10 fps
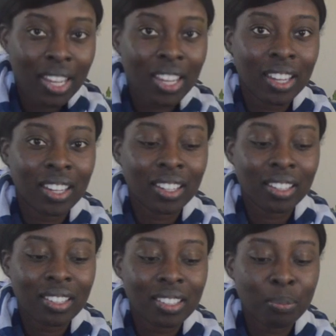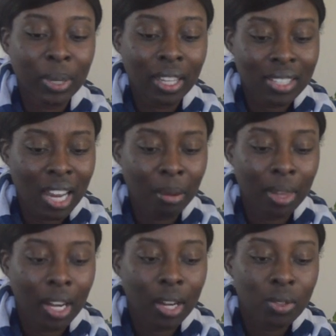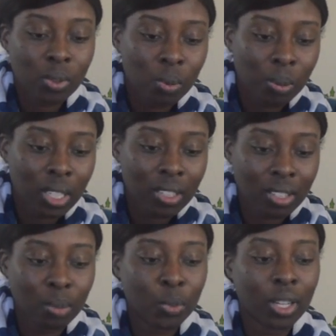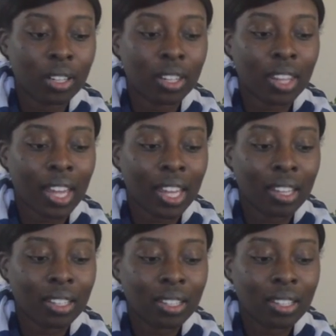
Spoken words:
and by the time that I do meet someone that